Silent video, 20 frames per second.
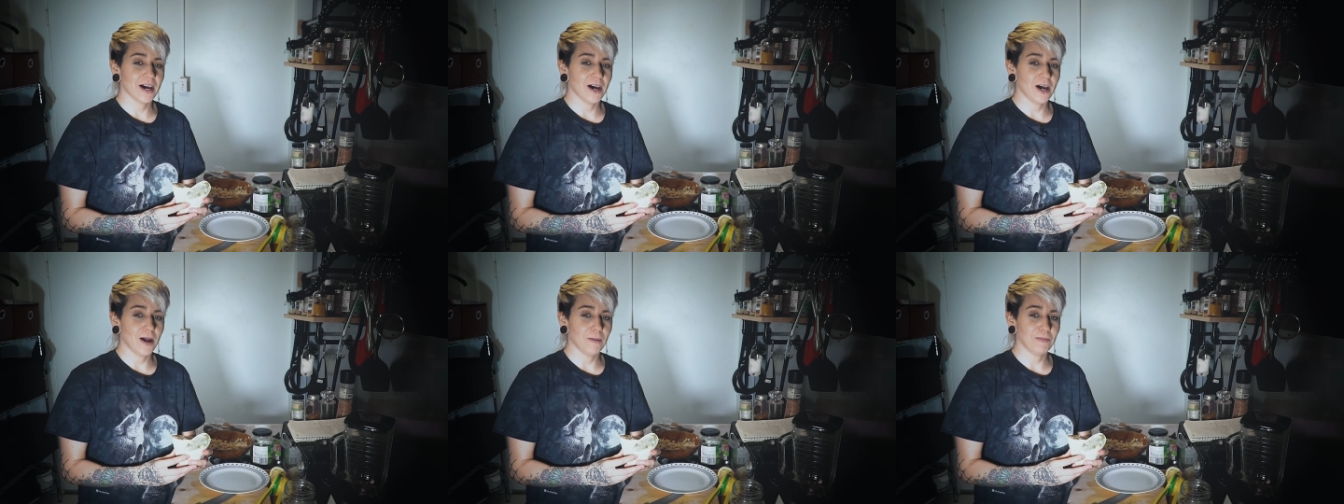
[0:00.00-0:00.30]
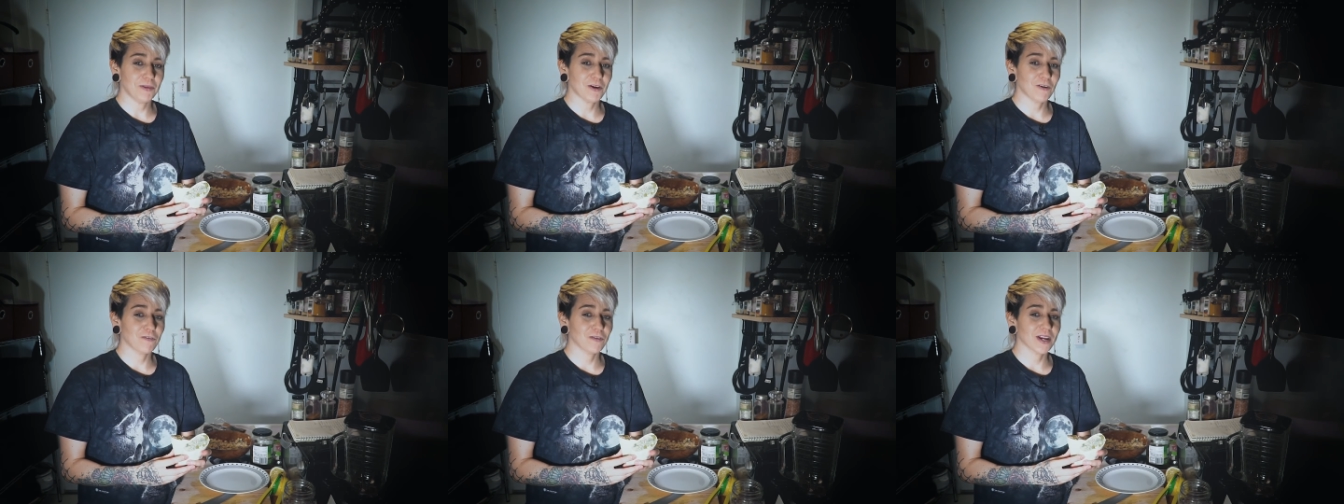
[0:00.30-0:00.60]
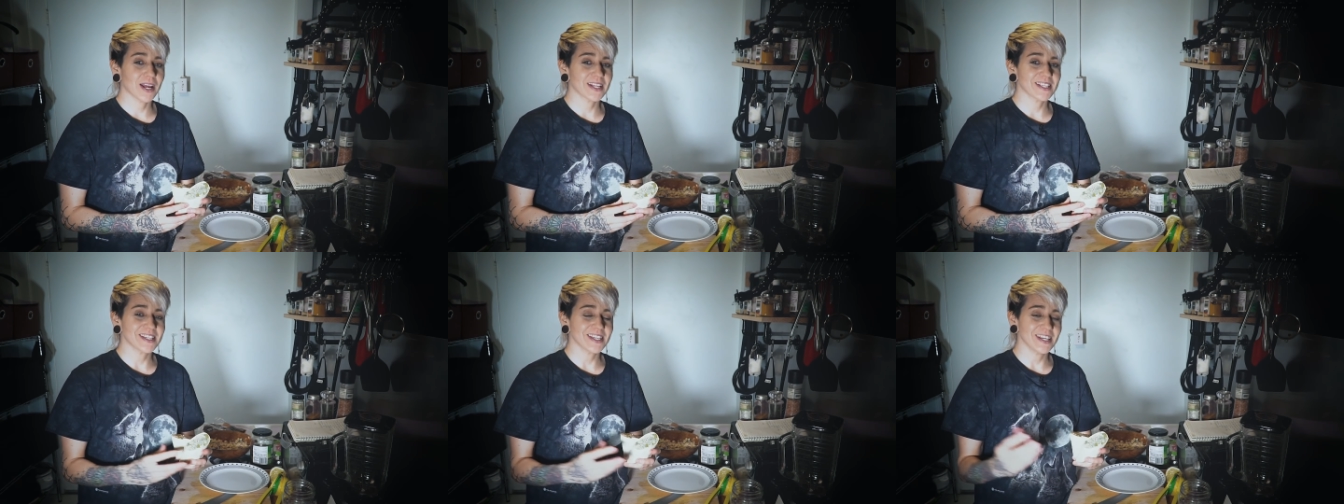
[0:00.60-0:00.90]
Don't
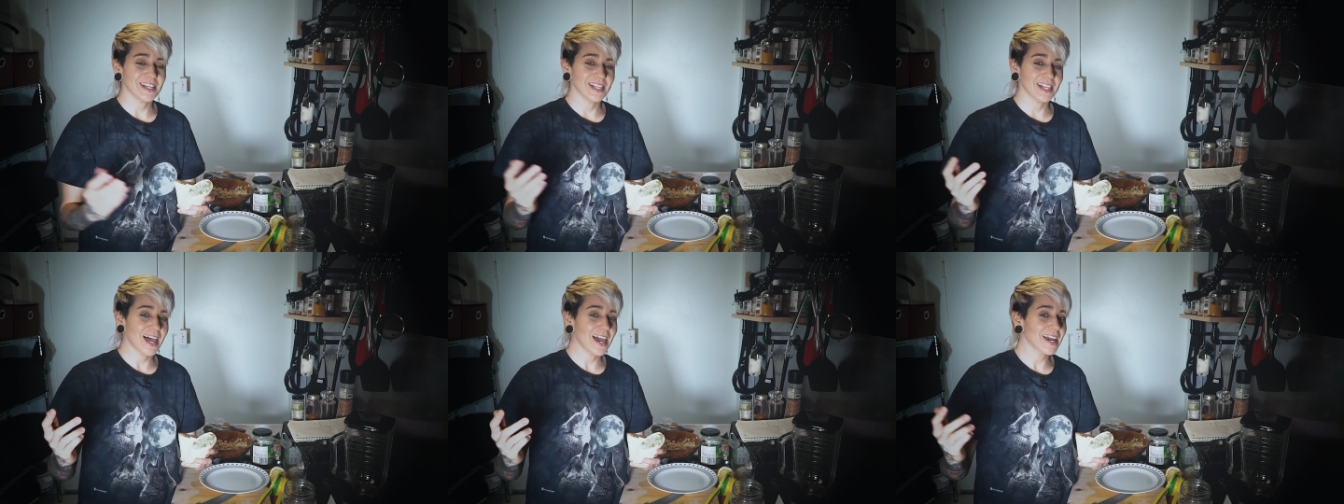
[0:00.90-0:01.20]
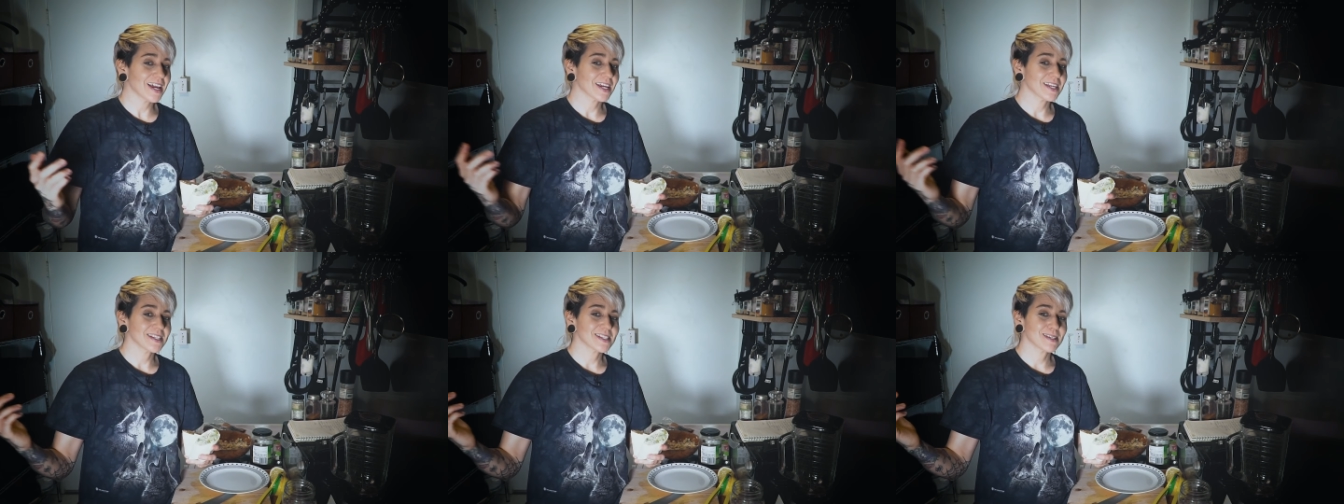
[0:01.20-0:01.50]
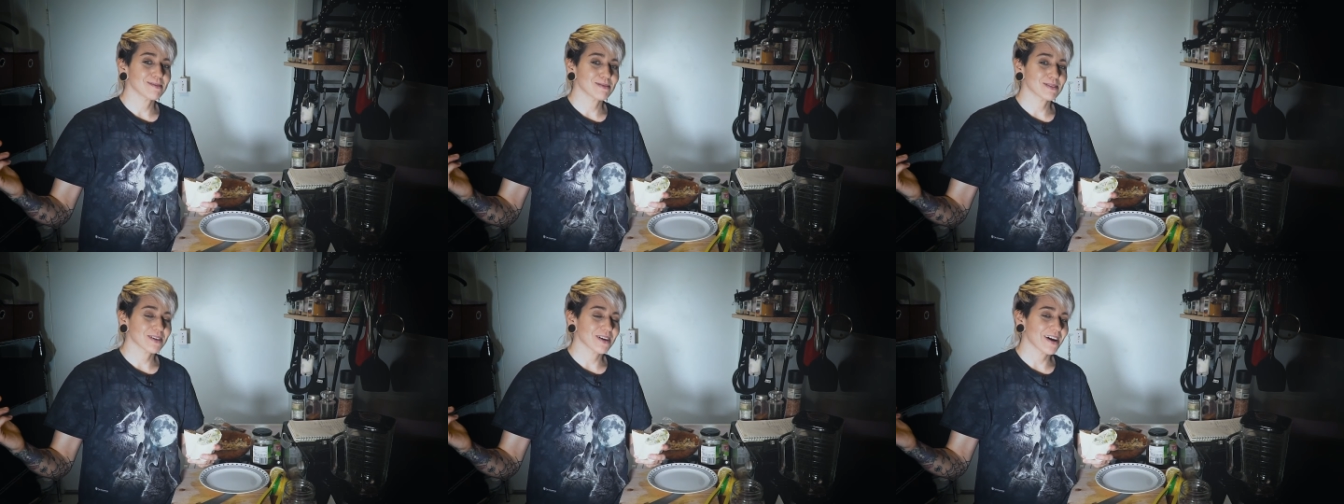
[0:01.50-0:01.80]
forget to like,
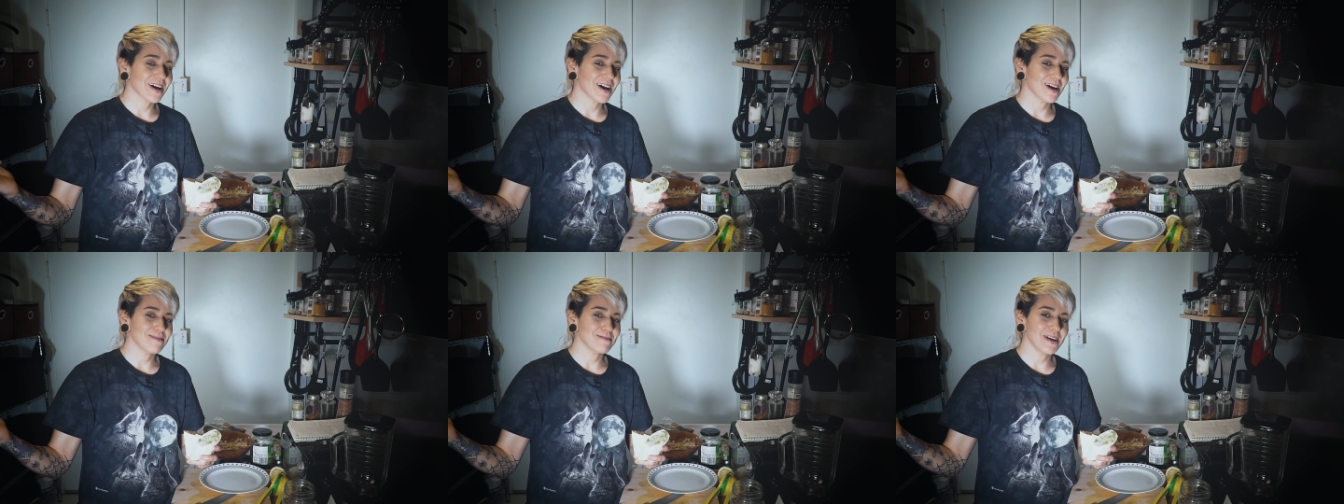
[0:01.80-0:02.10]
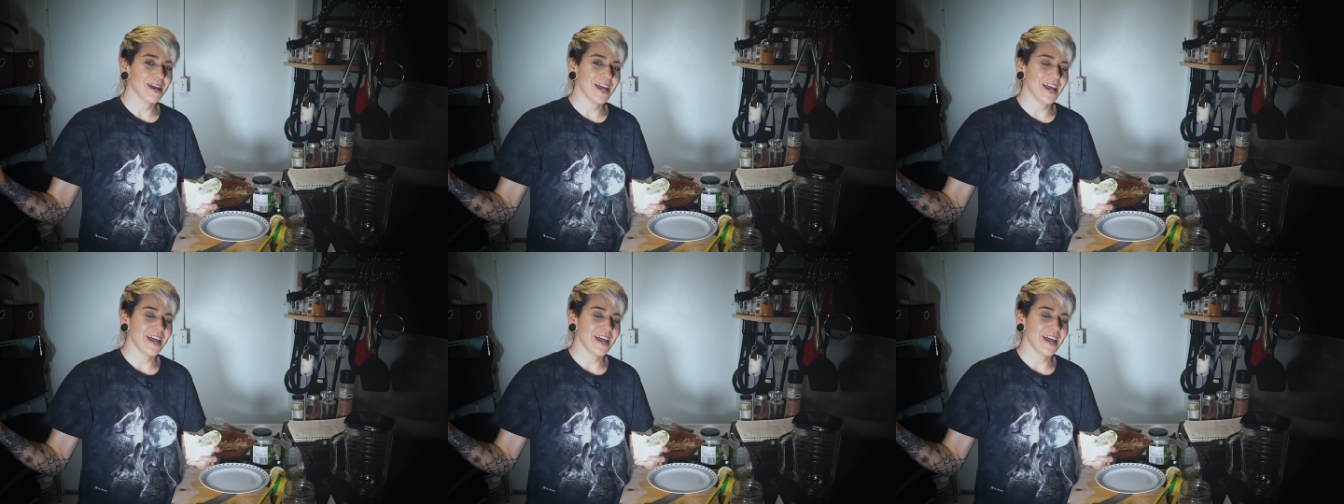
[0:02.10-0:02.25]
subscribe,